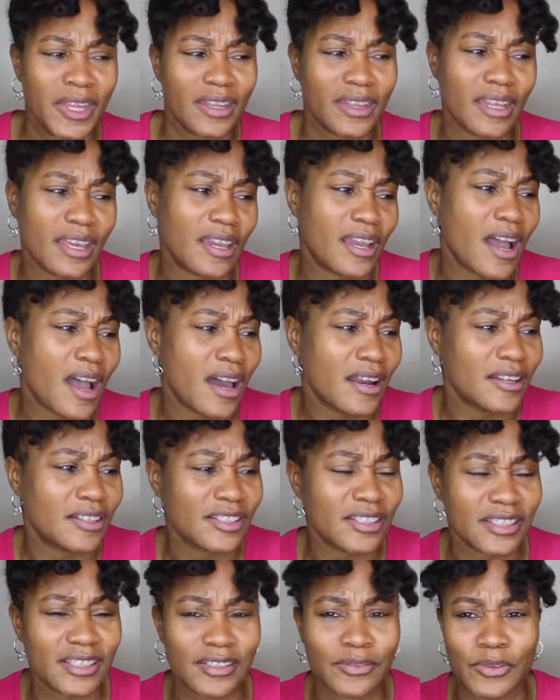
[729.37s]
that kind of
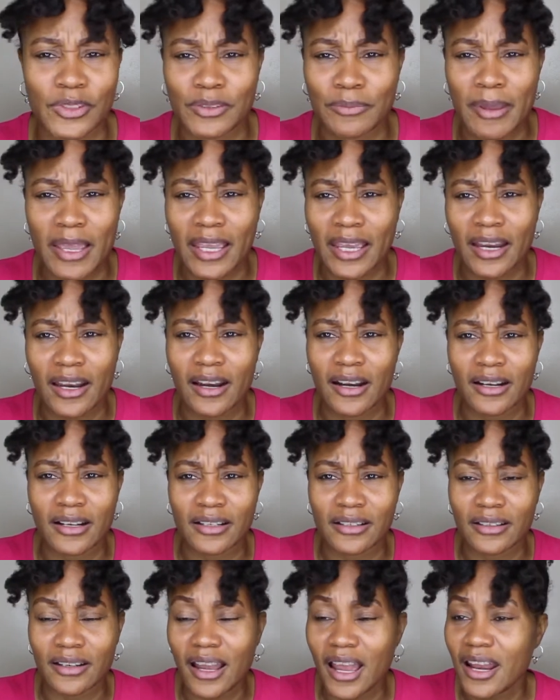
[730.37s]
just was making
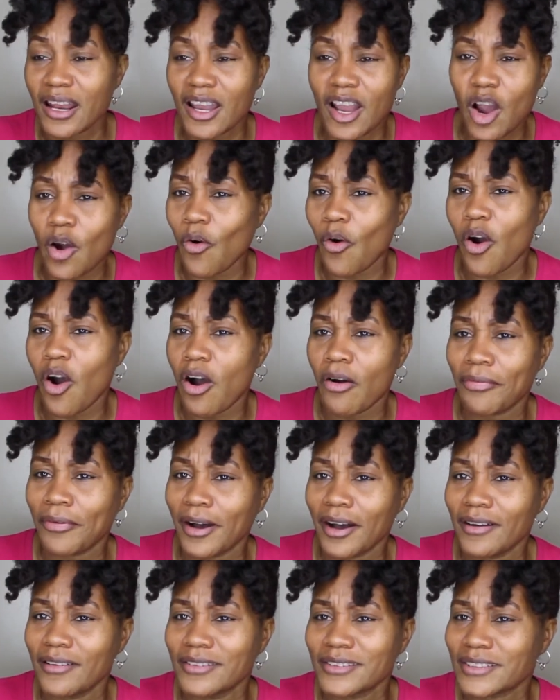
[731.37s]
her kind of go off
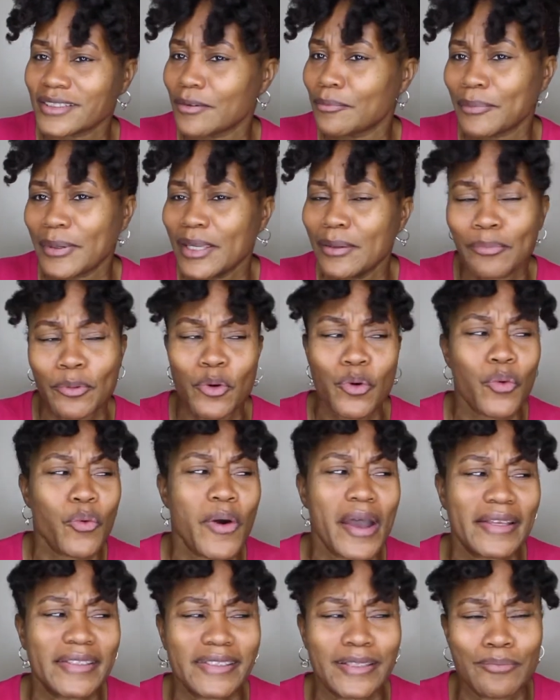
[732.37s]
on some
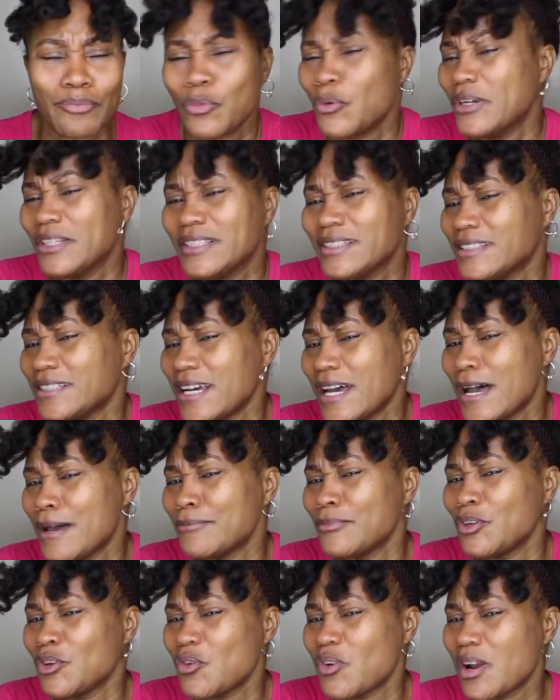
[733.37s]
people at some points in
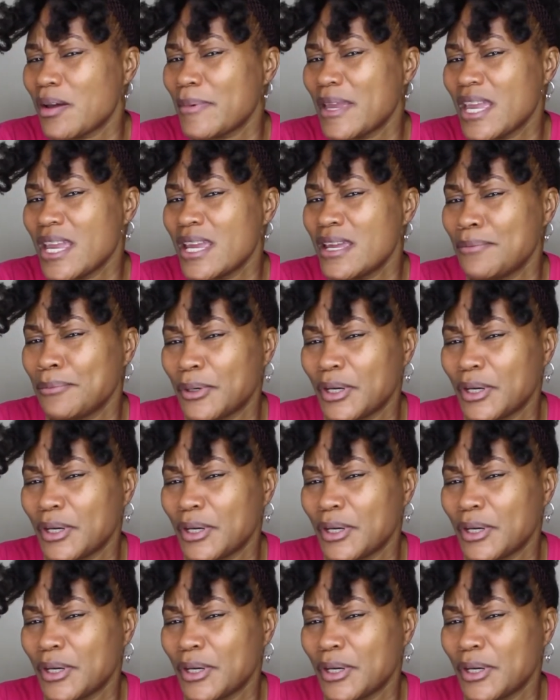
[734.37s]
time, you know what I mean?